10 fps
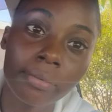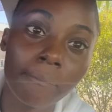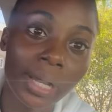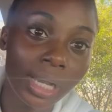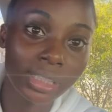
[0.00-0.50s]

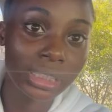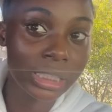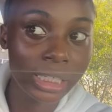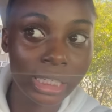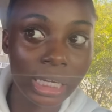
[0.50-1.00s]
I asked the
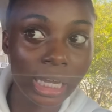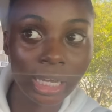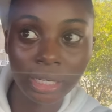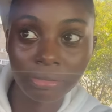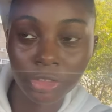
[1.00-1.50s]
lady, like,
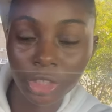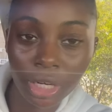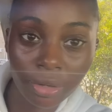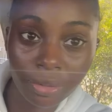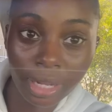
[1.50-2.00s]
are them trees
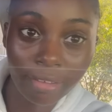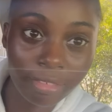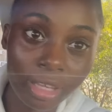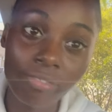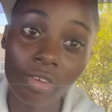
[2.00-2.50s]
alone have
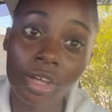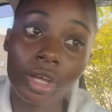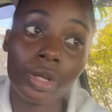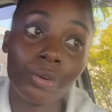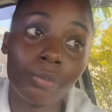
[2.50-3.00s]
left? The